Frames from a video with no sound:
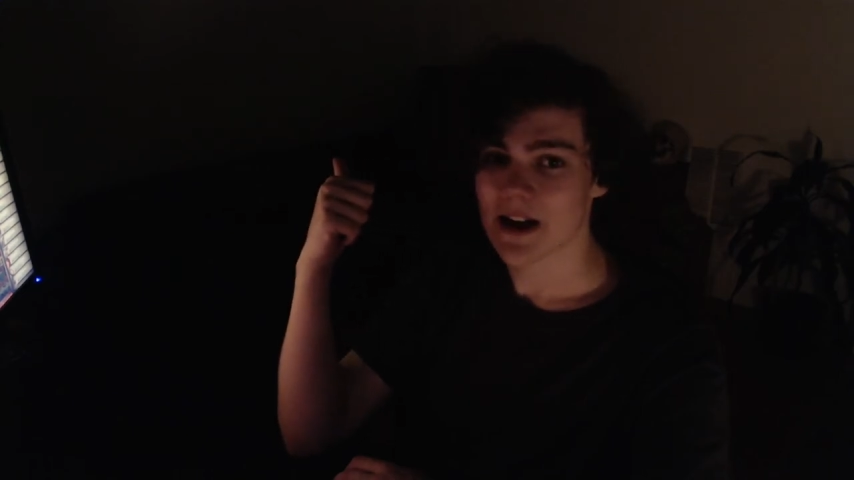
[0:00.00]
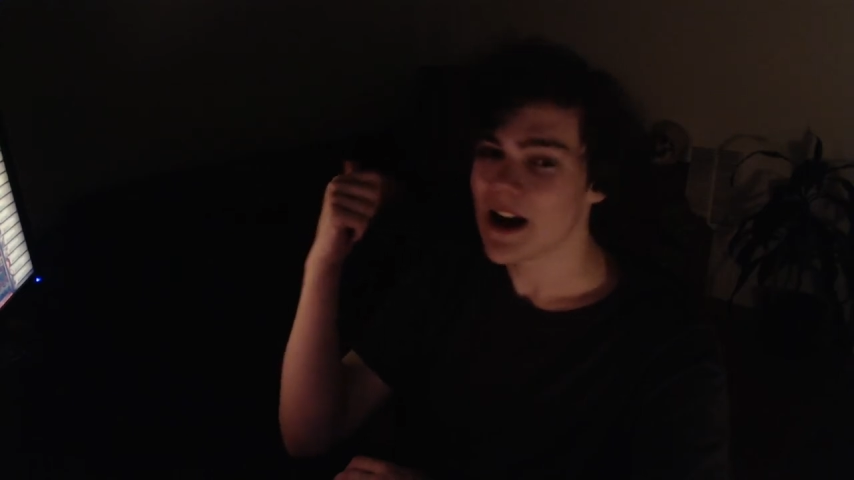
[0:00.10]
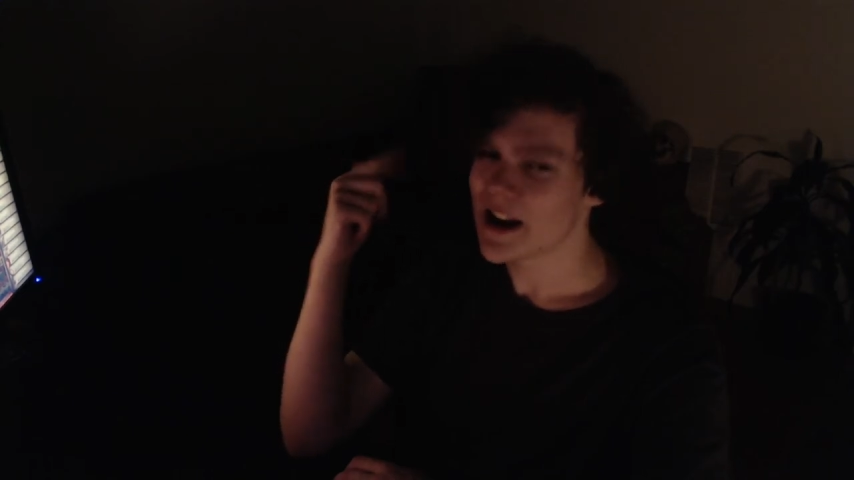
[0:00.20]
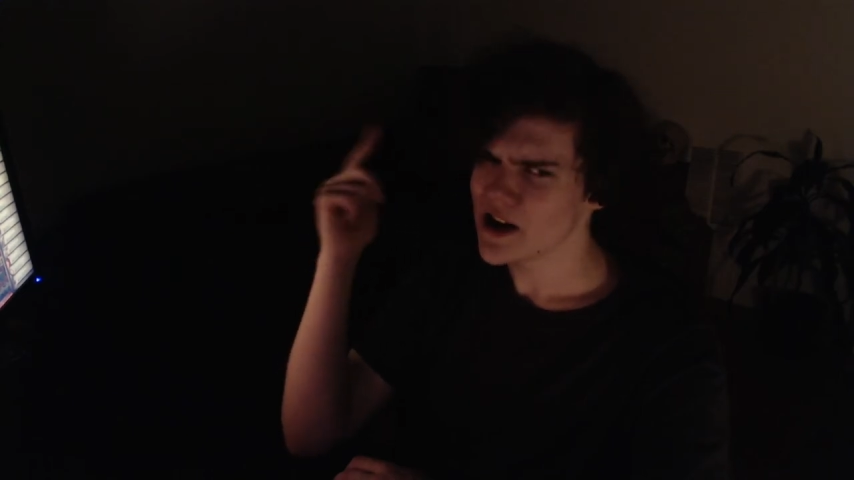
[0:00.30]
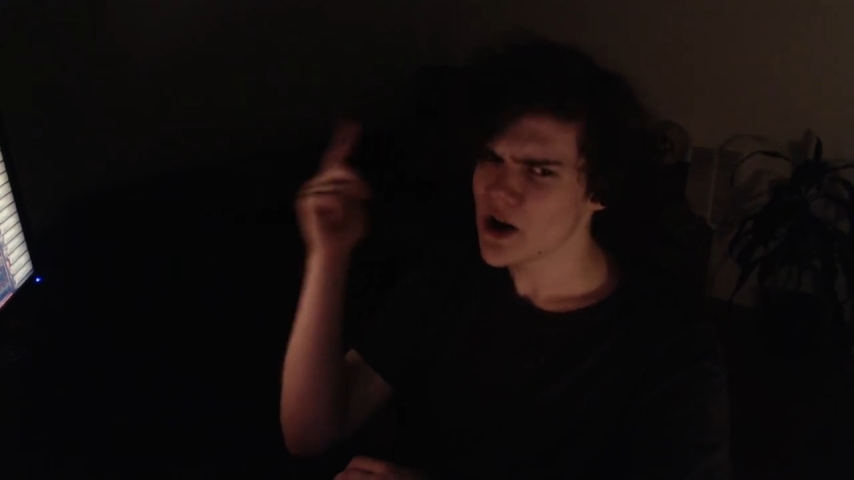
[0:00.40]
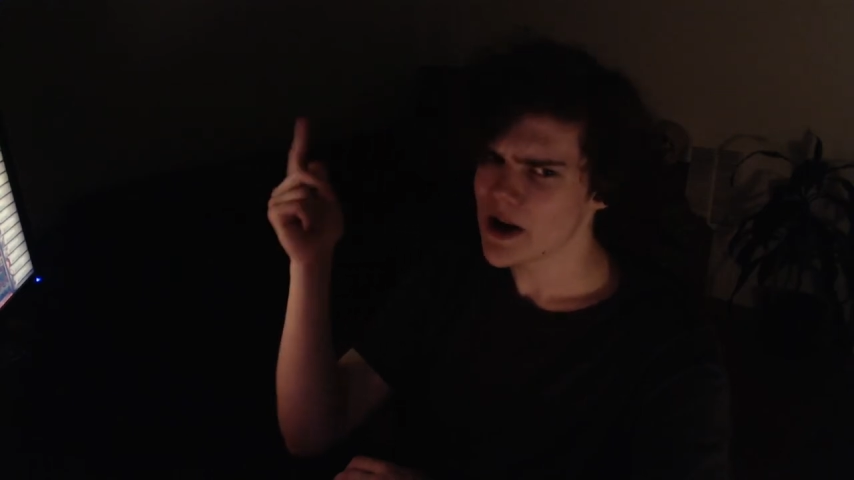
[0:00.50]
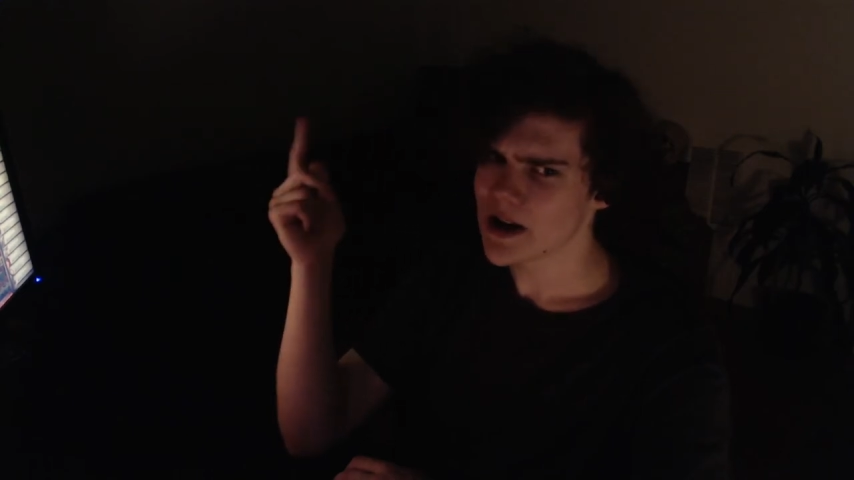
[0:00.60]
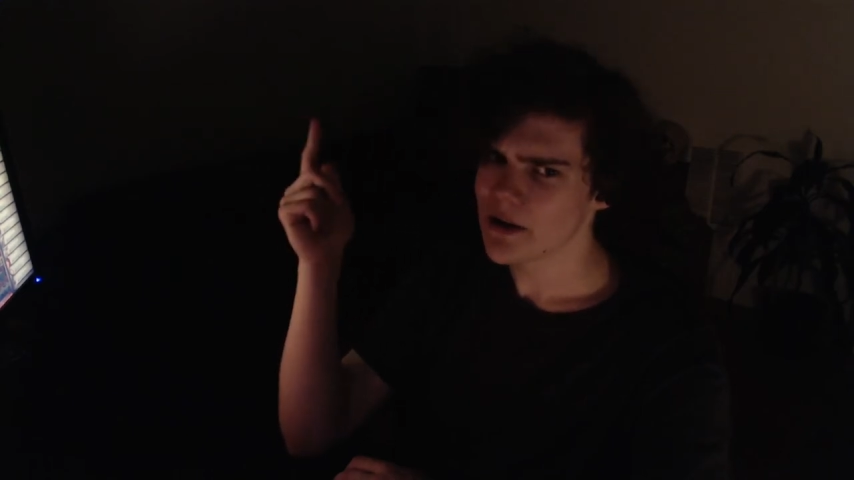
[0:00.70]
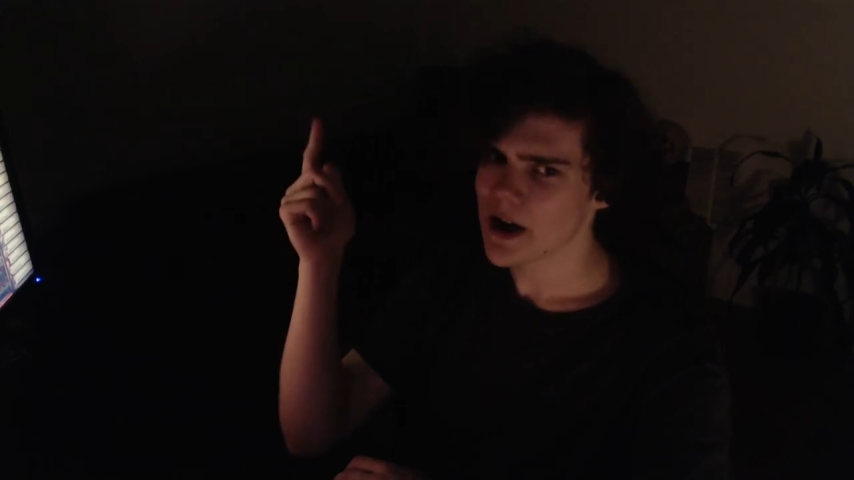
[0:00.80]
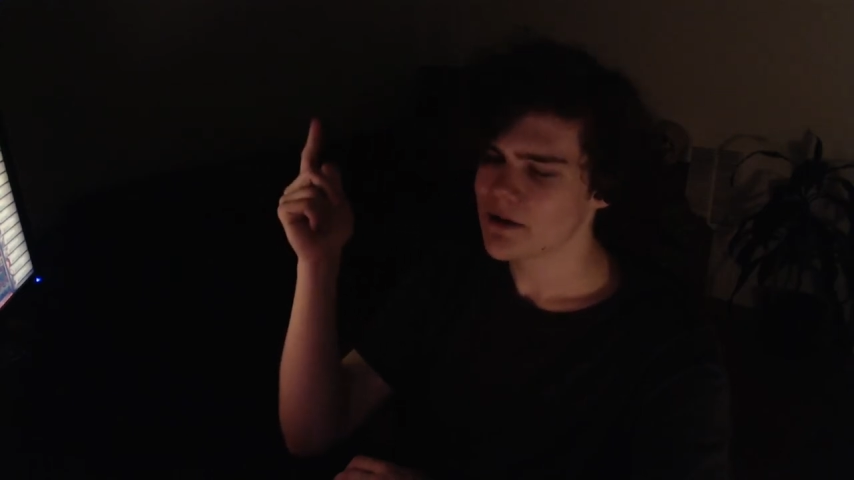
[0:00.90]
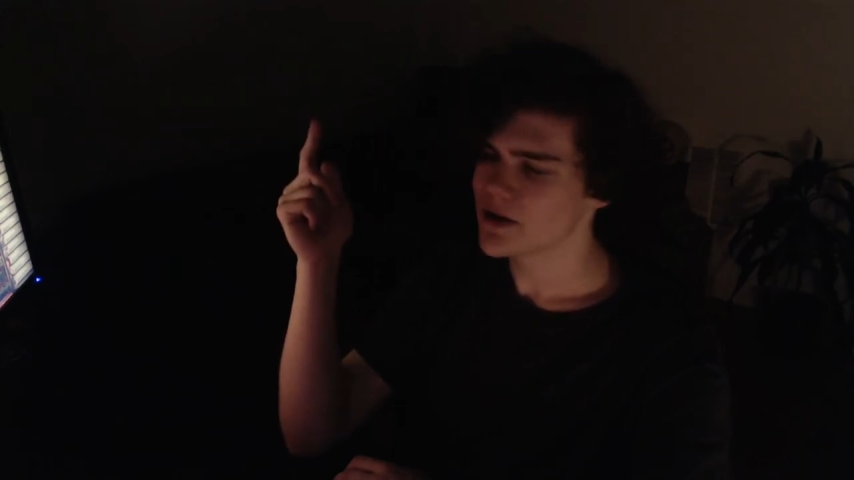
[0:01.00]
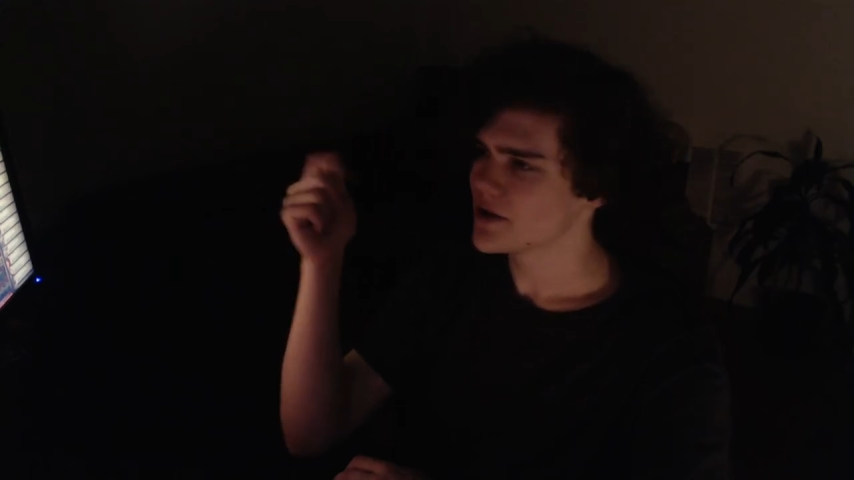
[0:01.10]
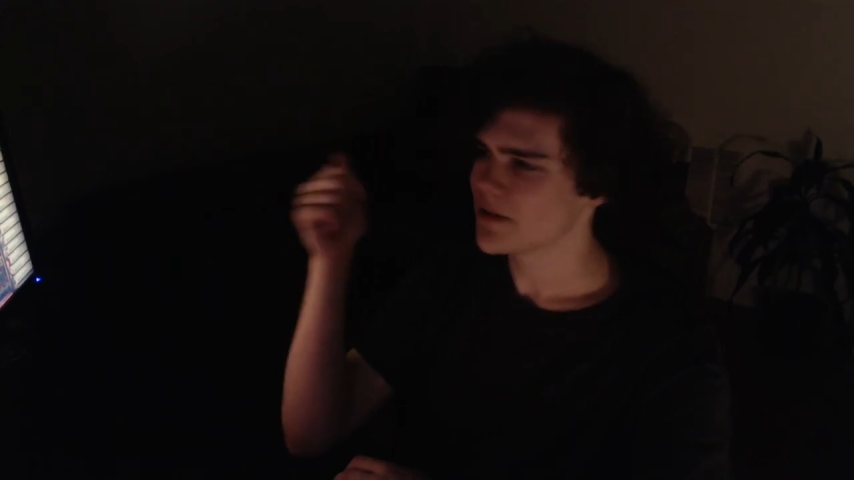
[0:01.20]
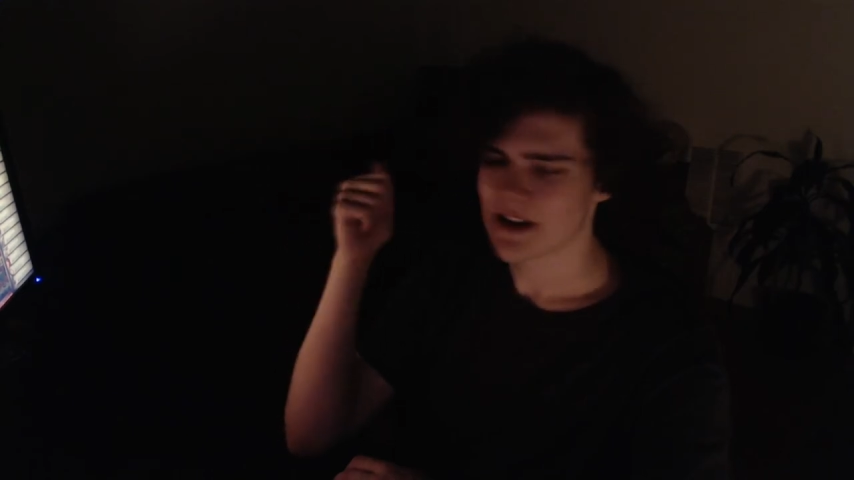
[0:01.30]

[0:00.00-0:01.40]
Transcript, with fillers: and I know I killed that original spider